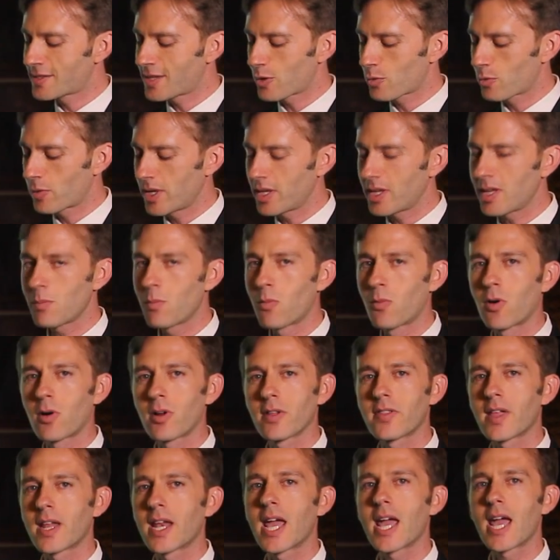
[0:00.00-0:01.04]
Is there really
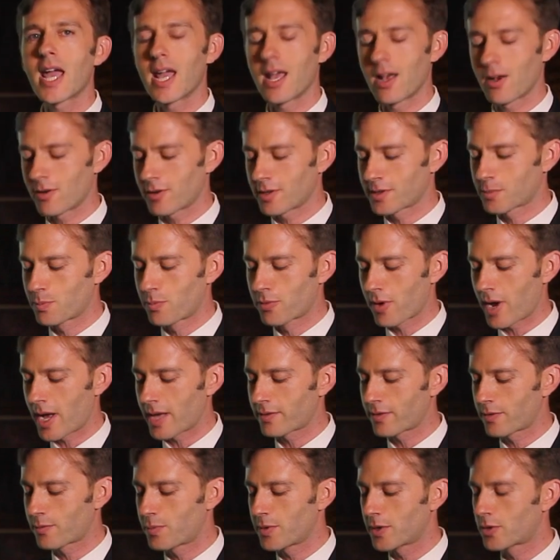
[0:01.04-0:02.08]
more than a hair's
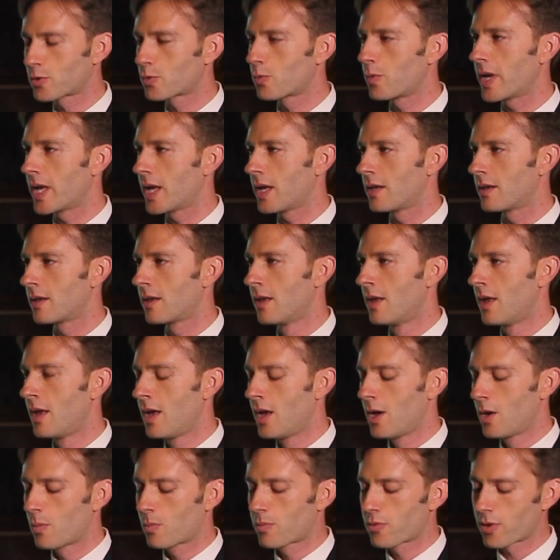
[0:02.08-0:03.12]
breadth
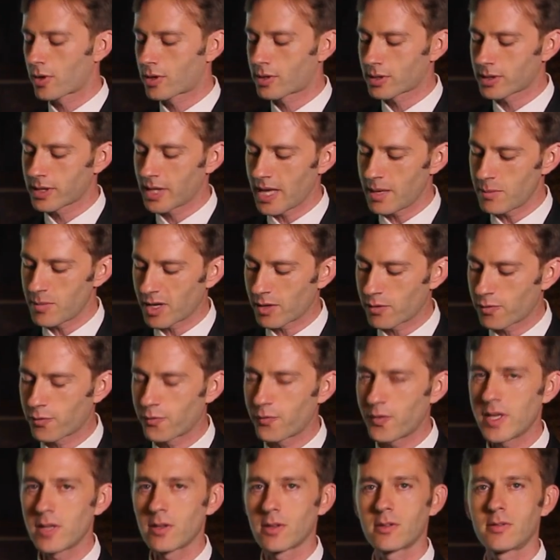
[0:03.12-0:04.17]
between
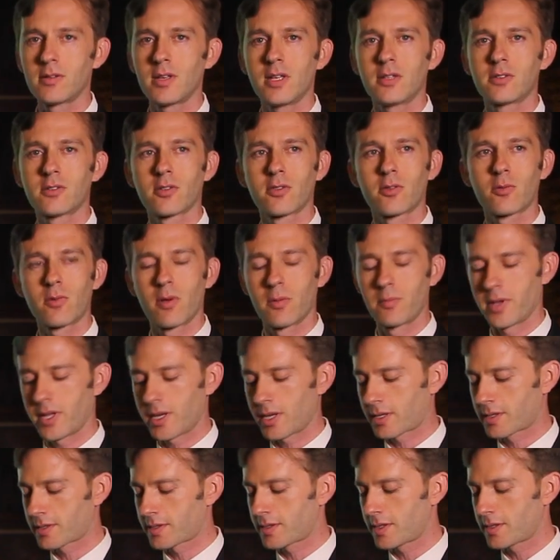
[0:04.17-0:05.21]
proclaiming fealty to the
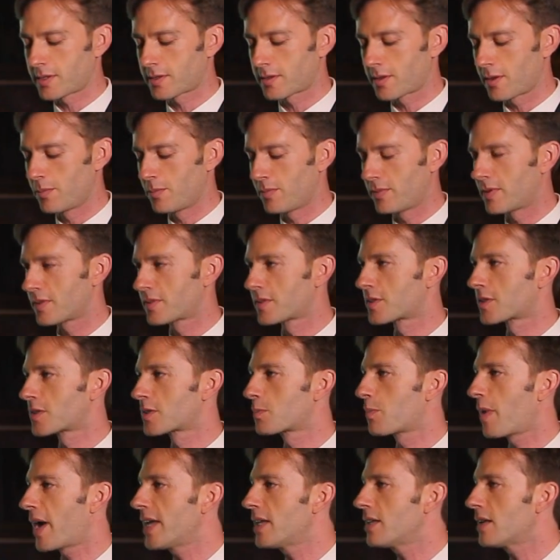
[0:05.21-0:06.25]
rabbinic system
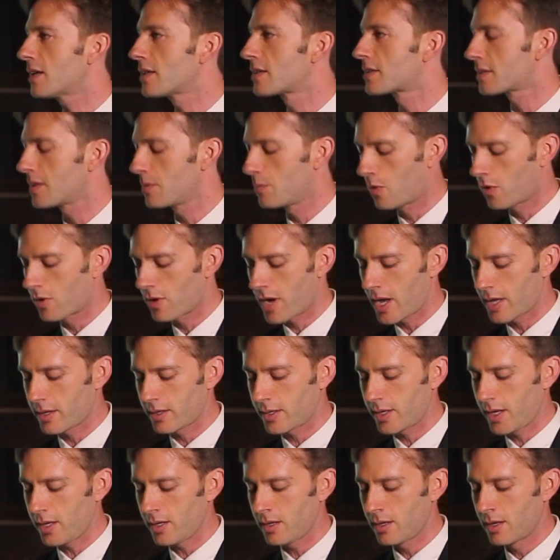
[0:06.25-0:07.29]
despite its
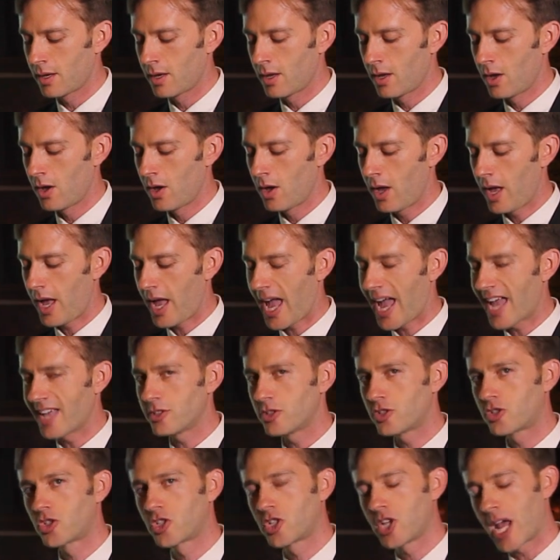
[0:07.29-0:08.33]
immorality
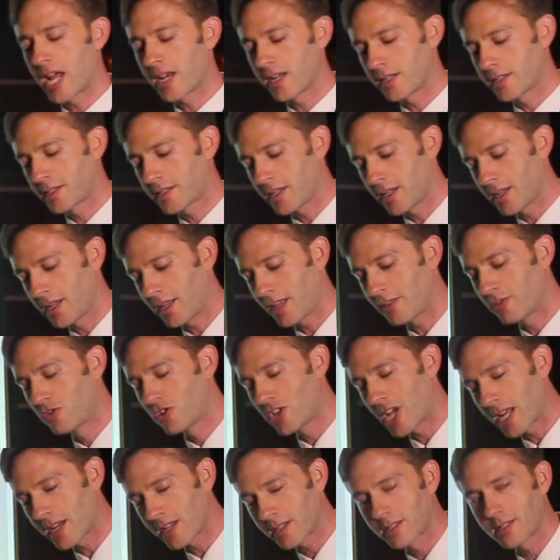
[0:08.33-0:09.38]
and
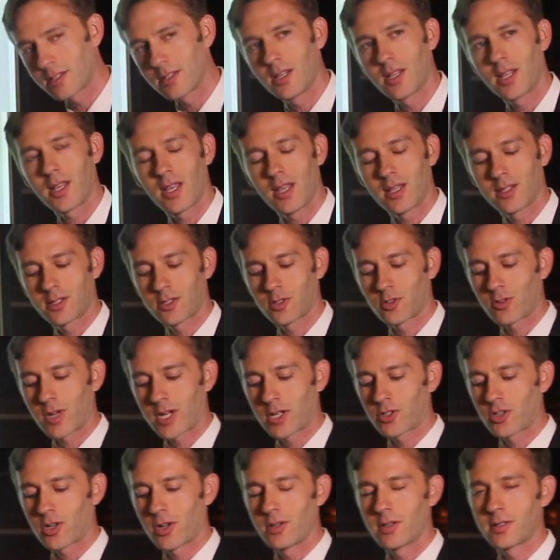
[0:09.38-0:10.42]
jettisoning its
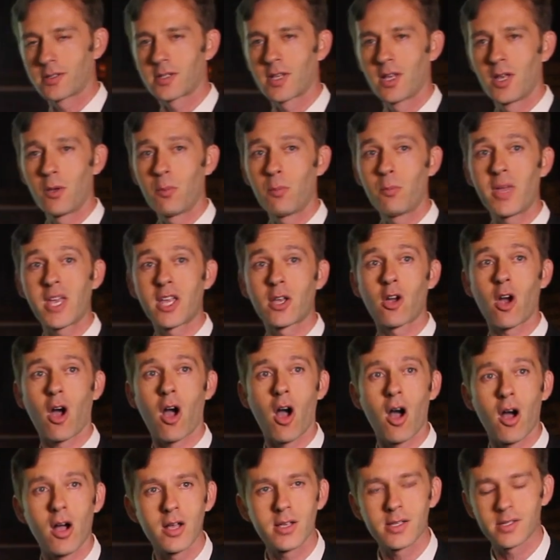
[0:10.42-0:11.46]
strictures
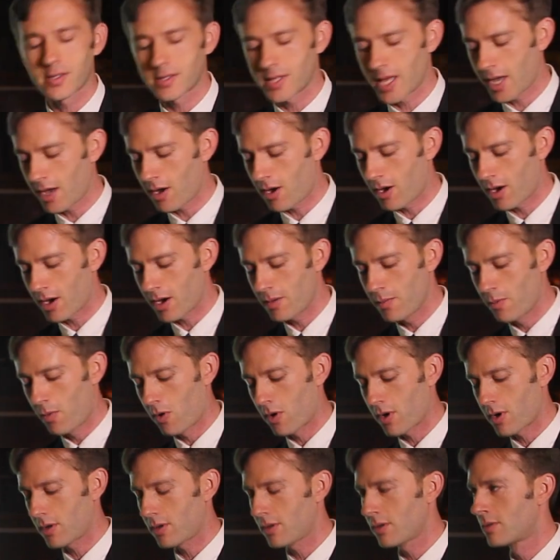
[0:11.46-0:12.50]
because they
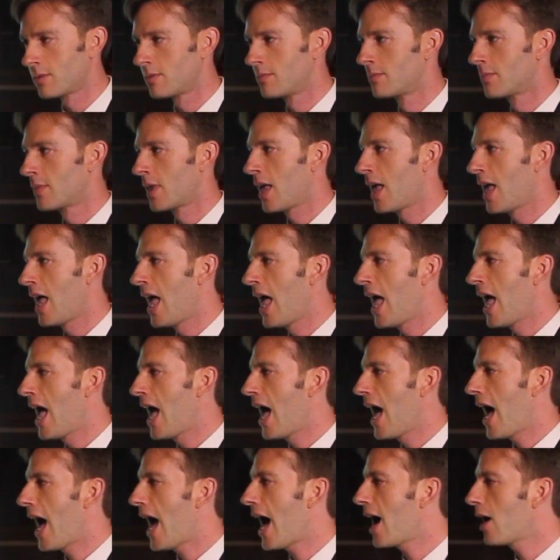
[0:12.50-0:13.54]
are immoral?
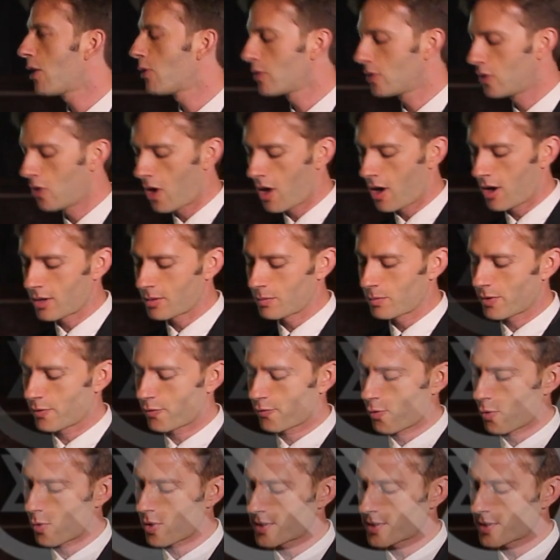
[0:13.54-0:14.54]
How long